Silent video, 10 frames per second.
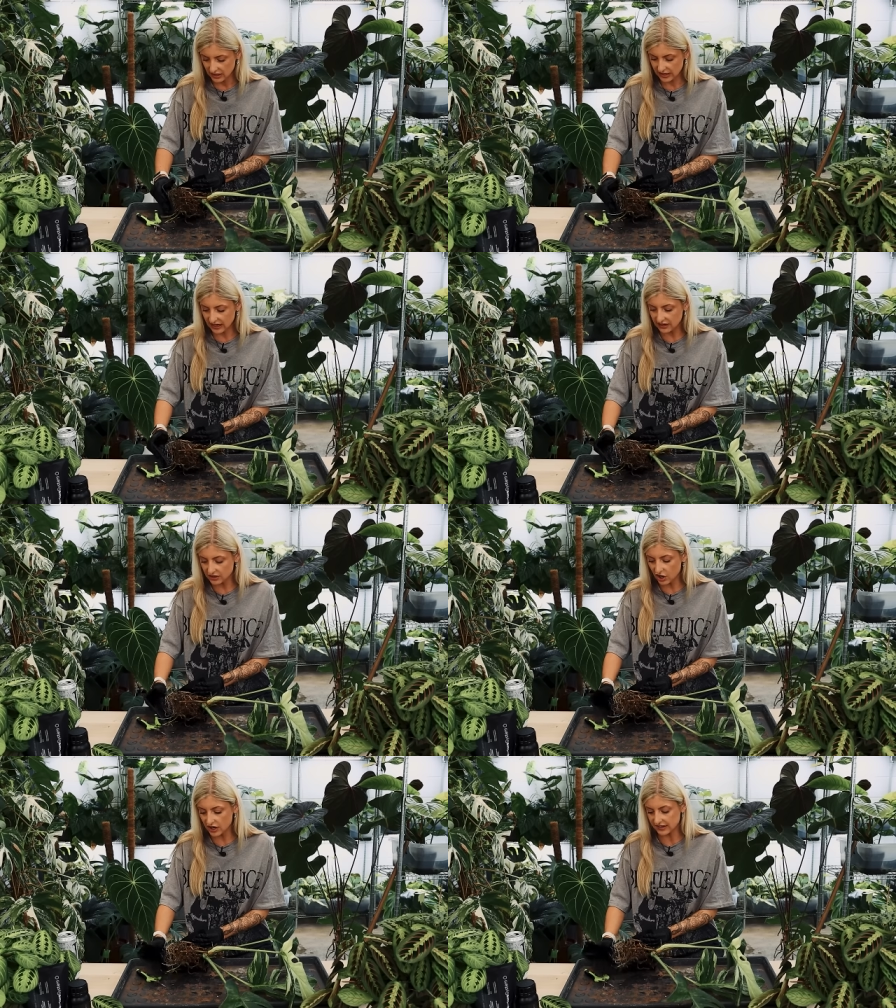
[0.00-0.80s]
And
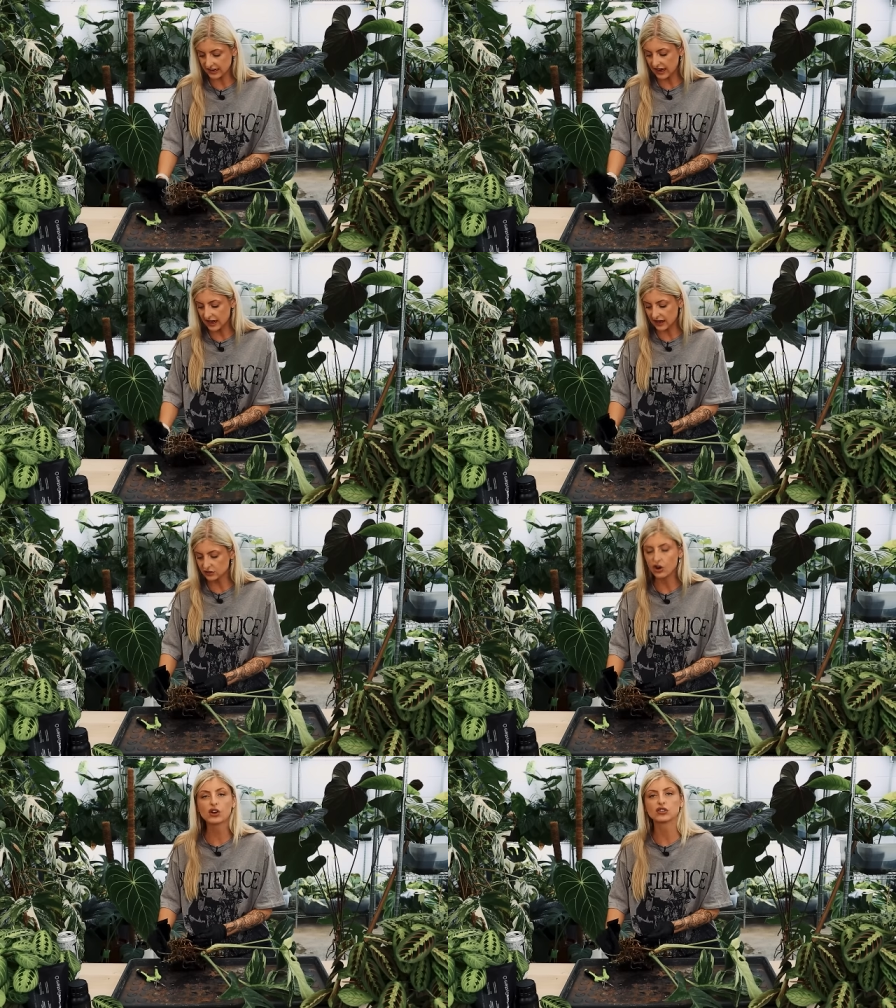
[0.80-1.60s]
I, honestly, I,
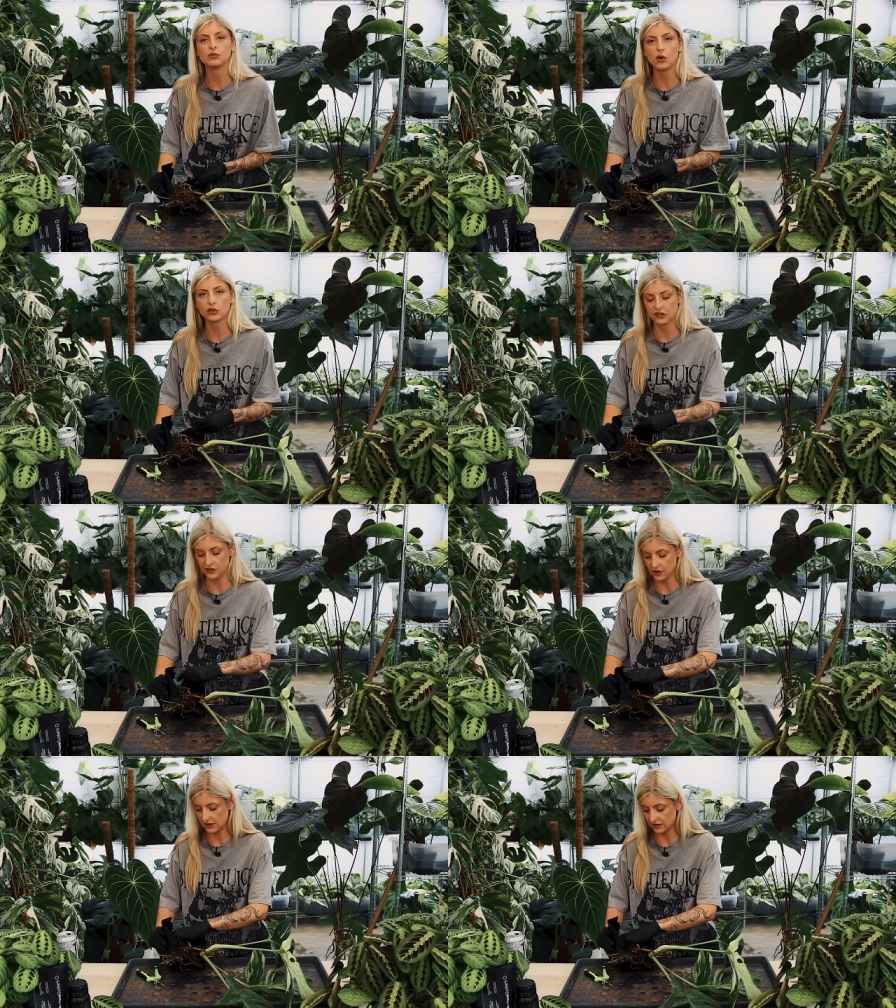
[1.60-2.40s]
will talk to most
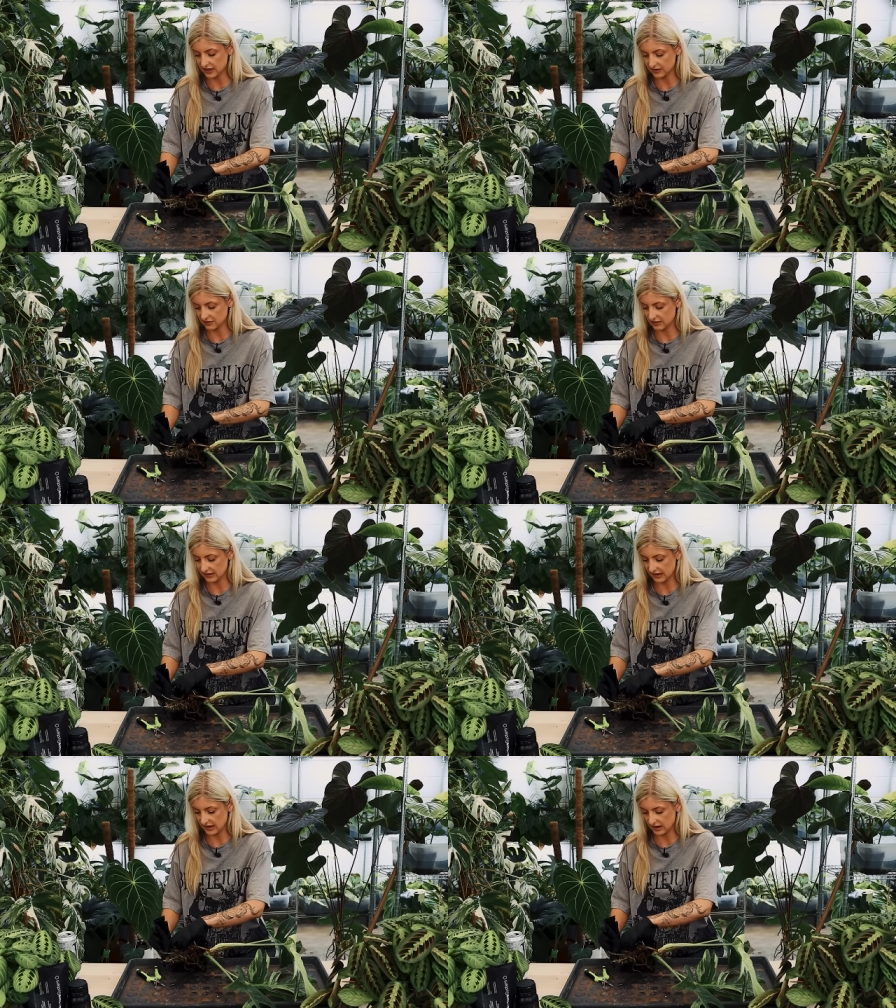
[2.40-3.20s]
of you. I think there
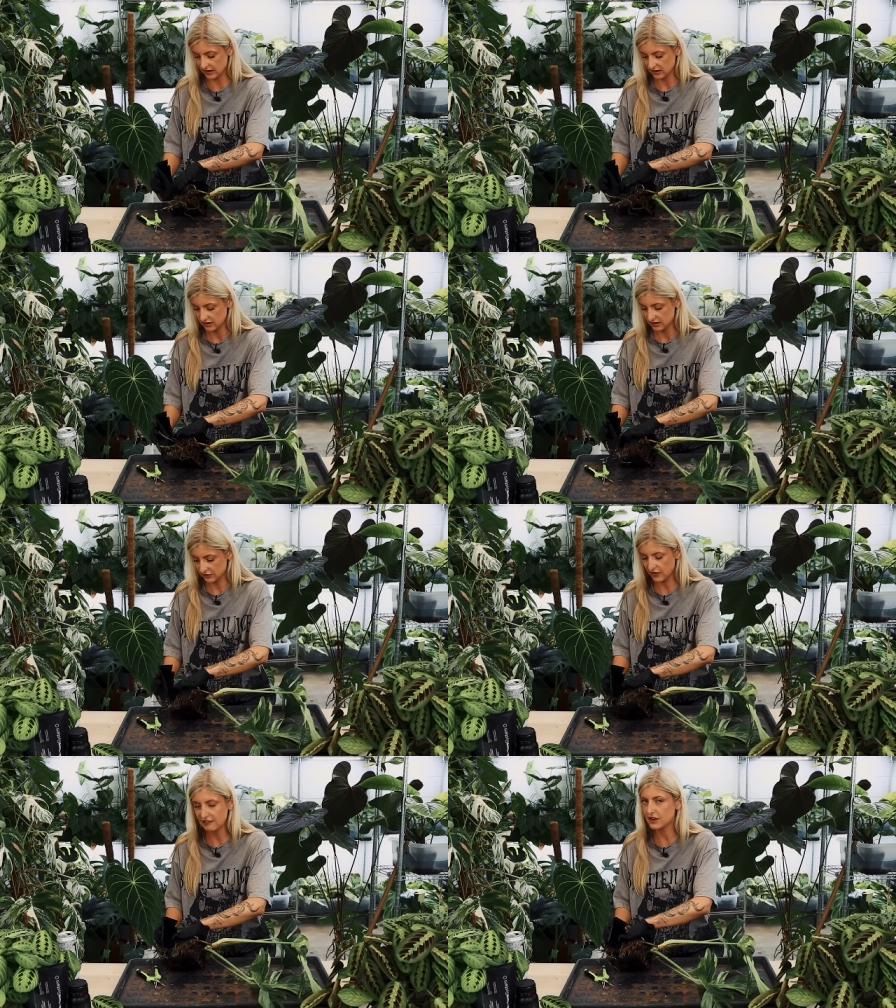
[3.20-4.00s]
is a,
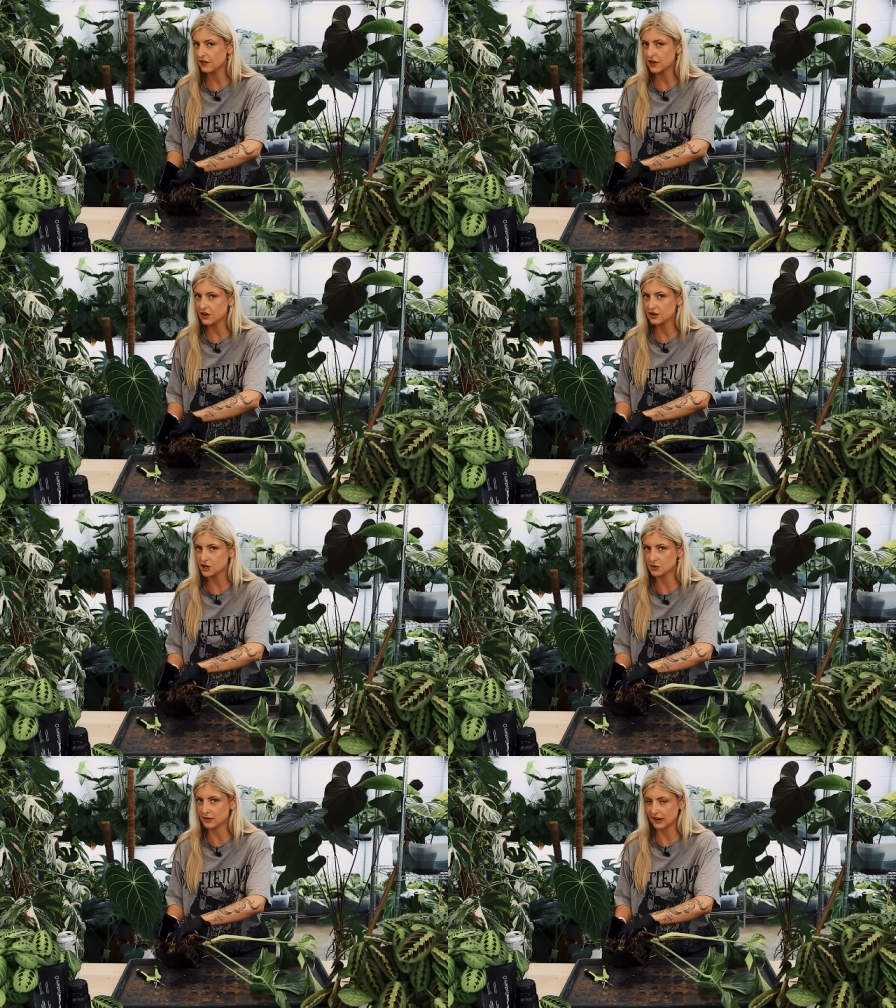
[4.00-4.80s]
there's very few
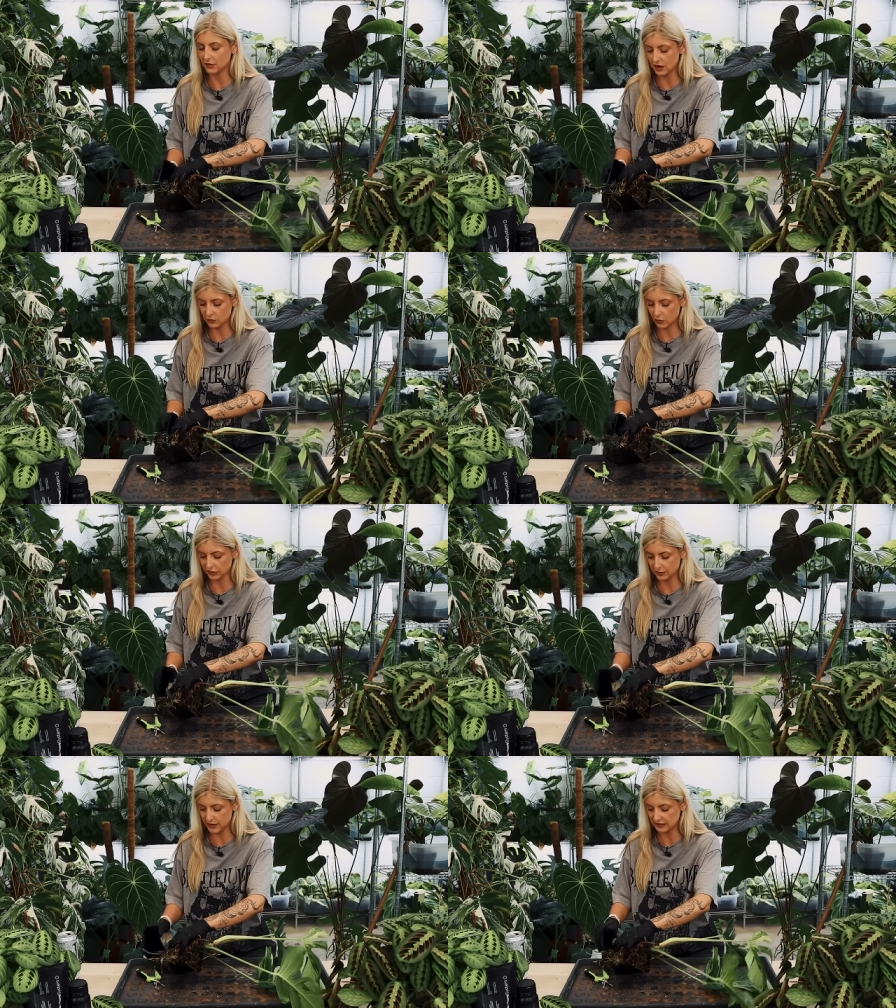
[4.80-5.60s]
YouTubers I, I
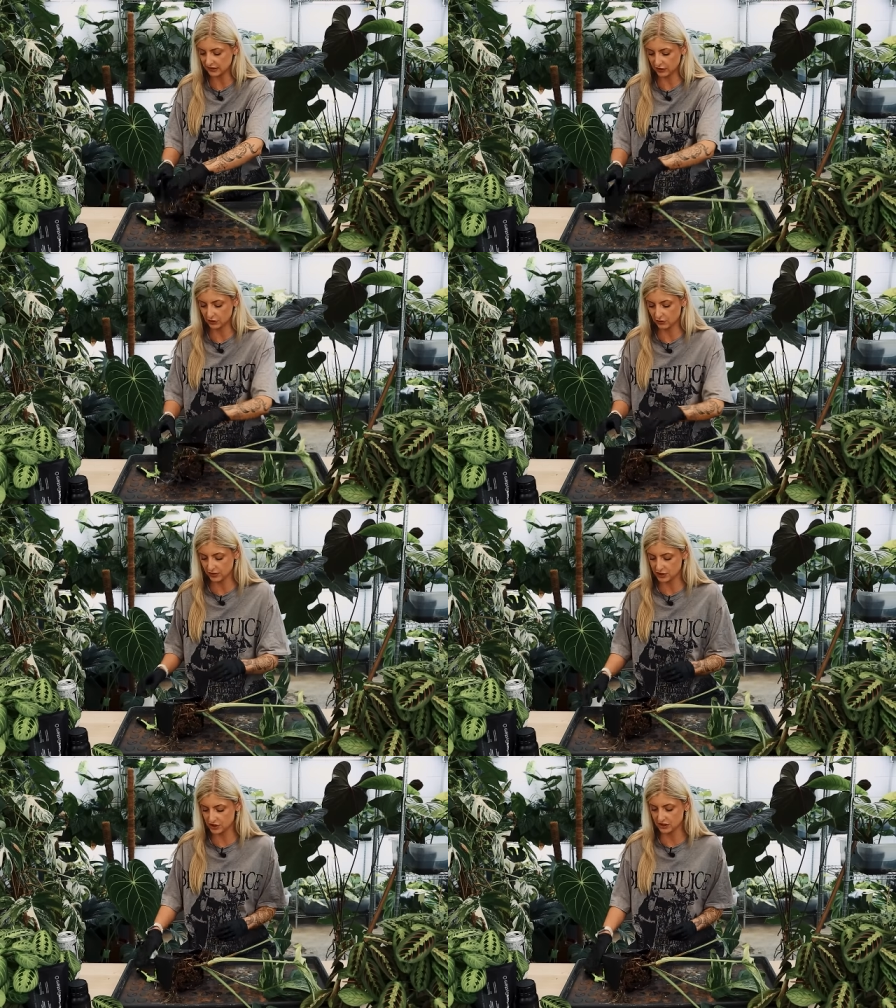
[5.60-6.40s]
won't speak to,
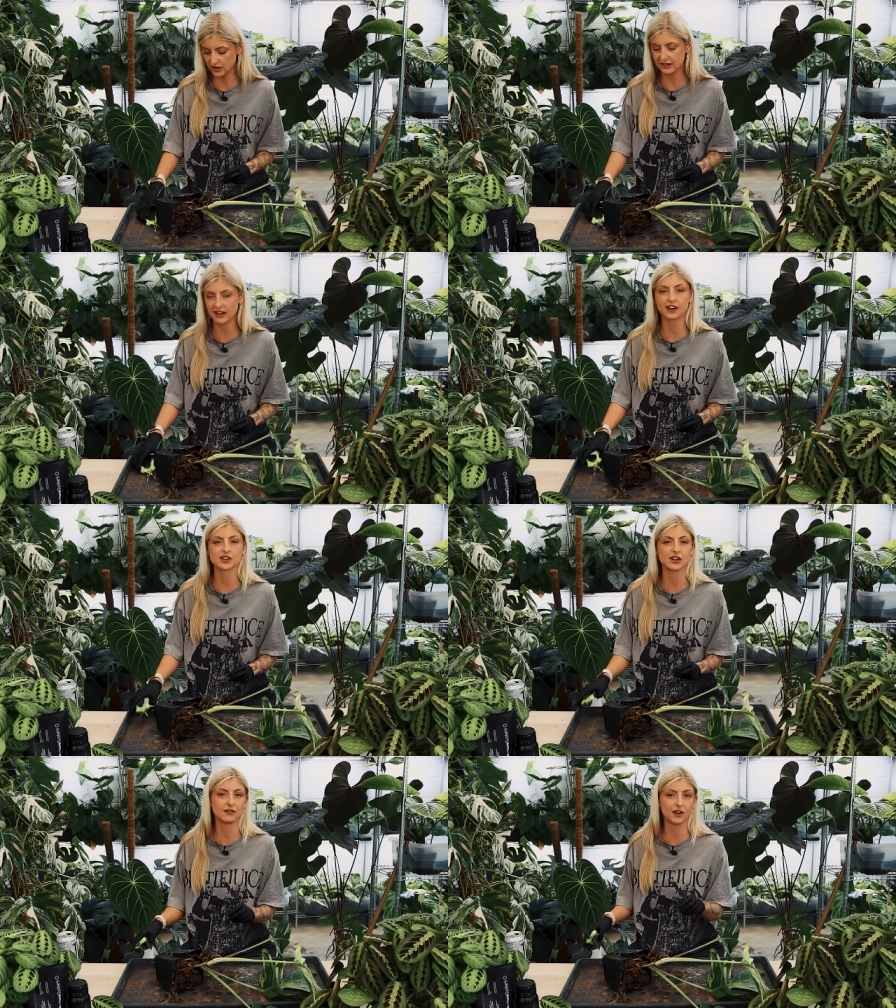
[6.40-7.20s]
which is
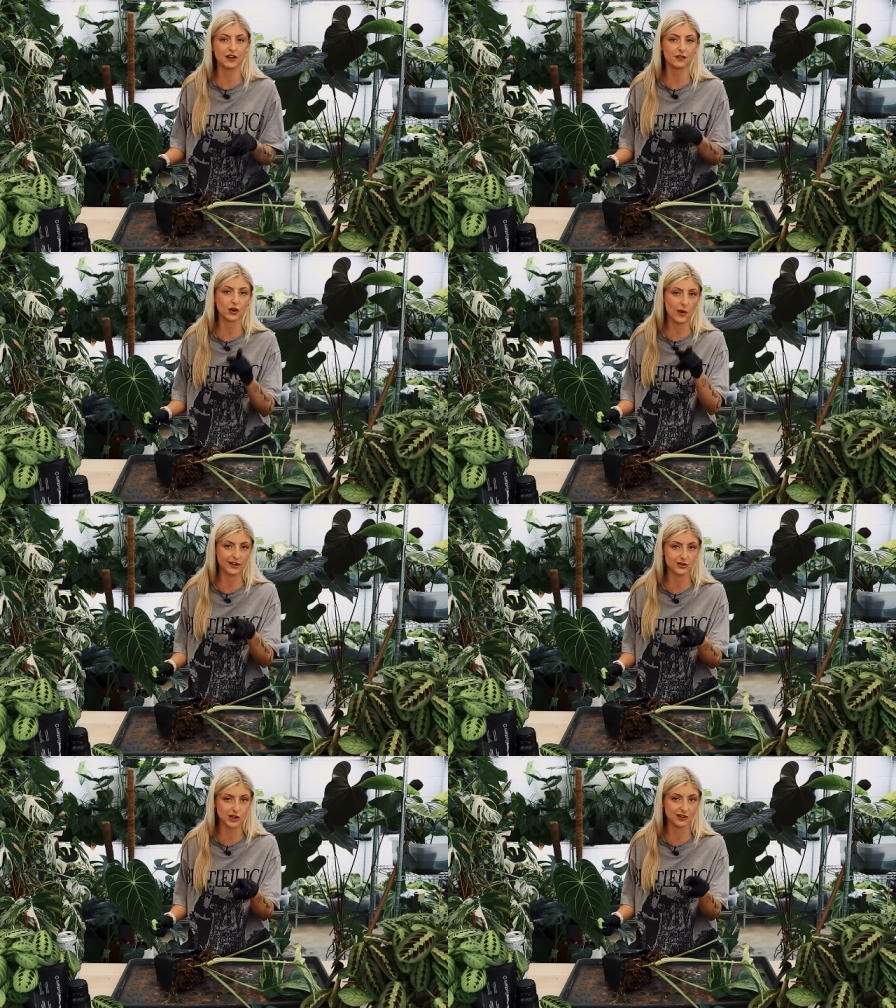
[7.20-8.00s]
actually, funny enough, a
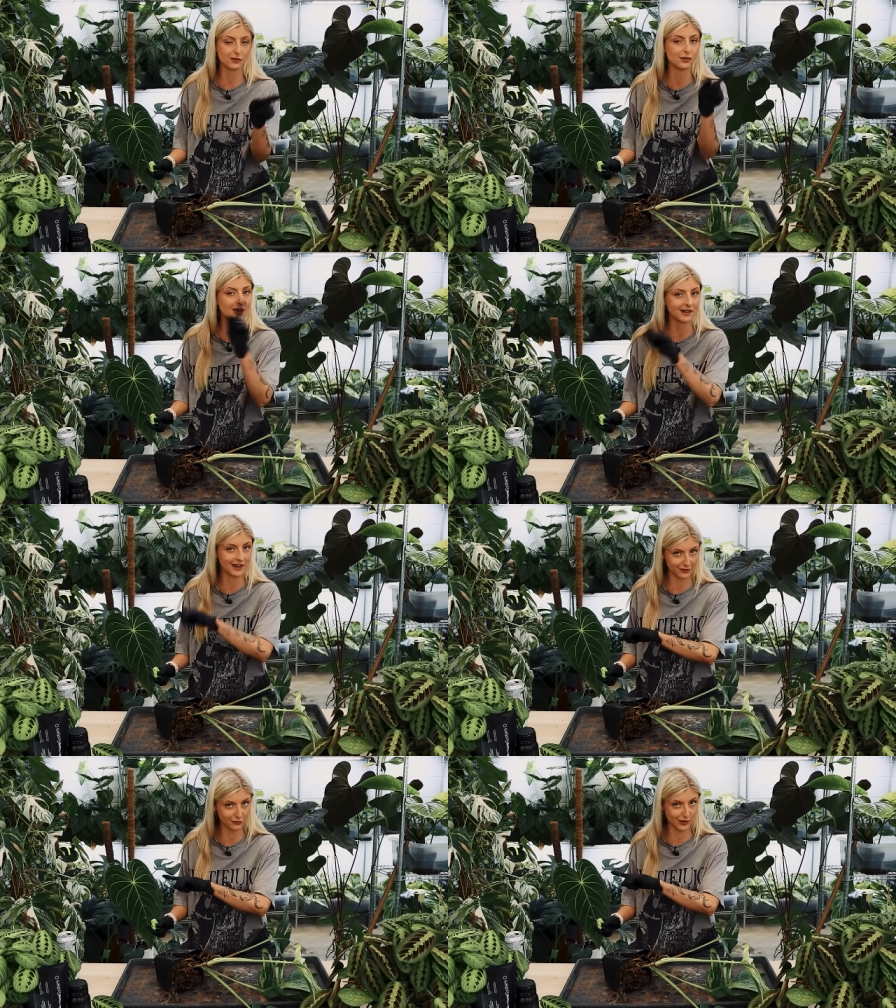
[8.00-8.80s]
question for my
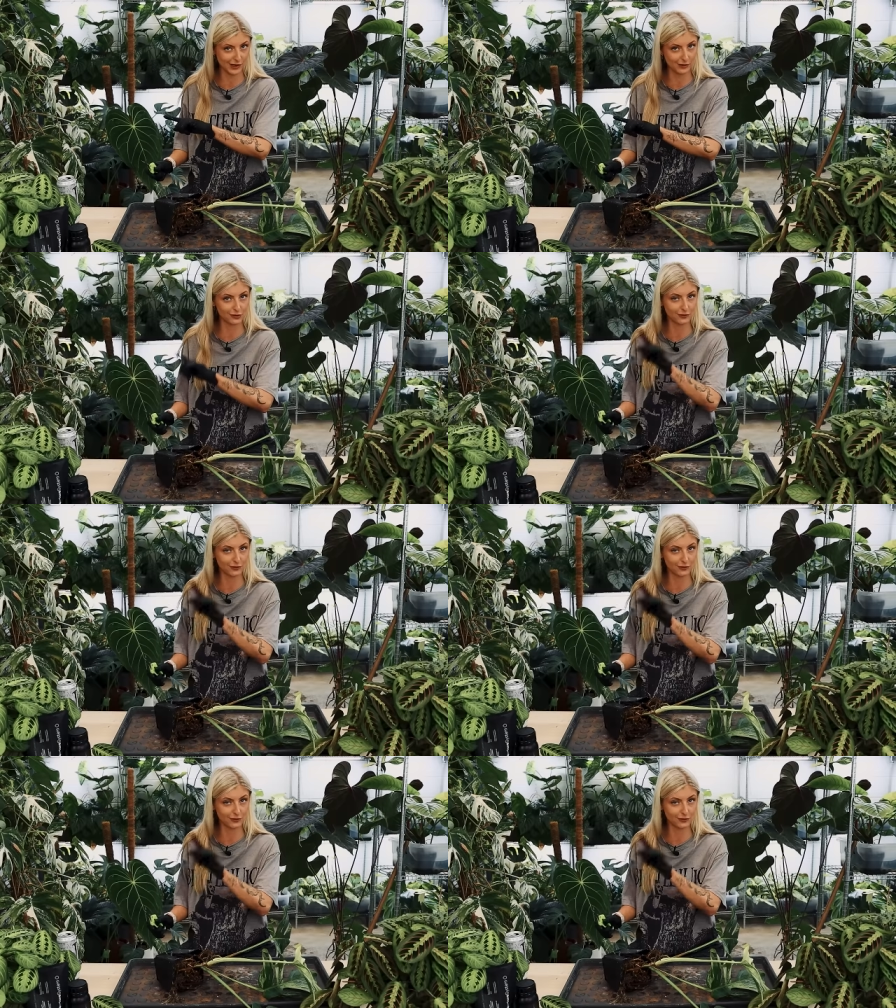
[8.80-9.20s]
next video.